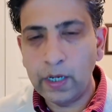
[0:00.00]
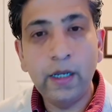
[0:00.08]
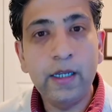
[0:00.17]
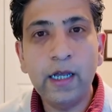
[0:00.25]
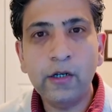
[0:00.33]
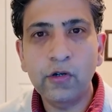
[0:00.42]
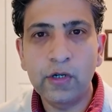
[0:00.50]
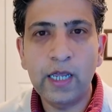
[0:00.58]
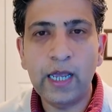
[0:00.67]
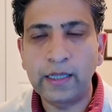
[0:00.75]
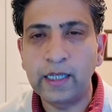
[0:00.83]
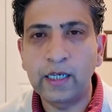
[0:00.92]
India
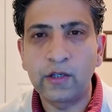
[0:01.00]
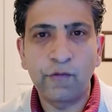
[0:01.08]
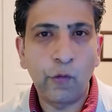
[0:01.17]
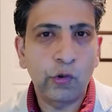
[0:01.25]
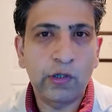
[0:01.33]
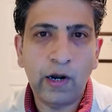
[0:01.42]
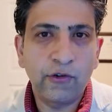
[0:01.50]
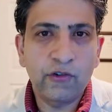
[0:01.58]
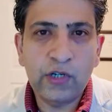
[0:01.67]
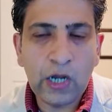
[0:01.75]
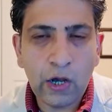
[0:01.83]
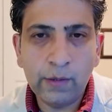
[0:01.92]
today, I think is 4th
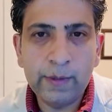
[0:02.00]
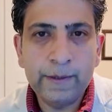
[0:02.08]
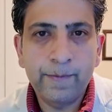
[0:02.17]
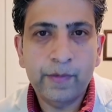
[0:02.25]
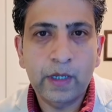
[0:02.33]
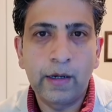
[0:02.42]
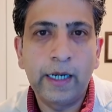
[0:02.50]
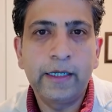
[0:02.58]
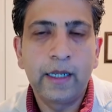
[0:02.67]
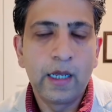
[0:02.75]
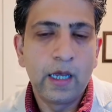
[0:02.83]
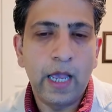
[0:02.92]
largest economy, right?